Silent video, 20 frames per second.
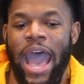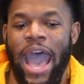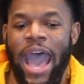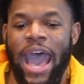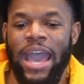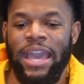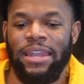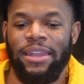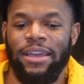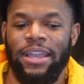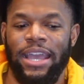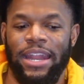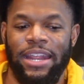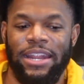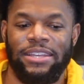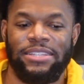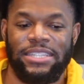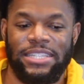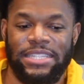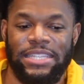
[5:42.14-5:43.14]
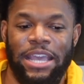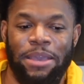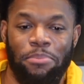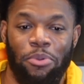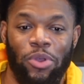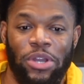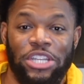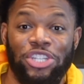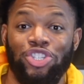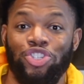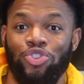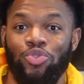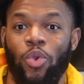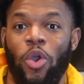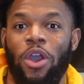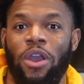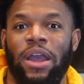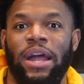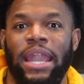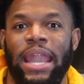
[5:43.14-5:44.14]
I look at it as the standpoint is you
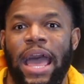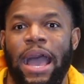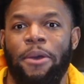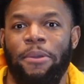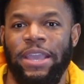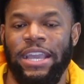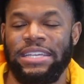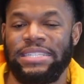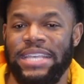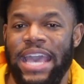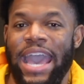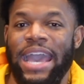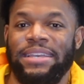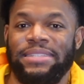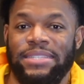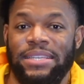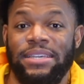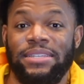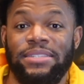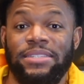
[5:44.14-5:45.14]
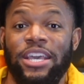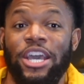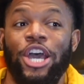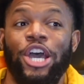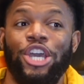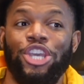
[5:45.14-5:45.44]
are allowing us access.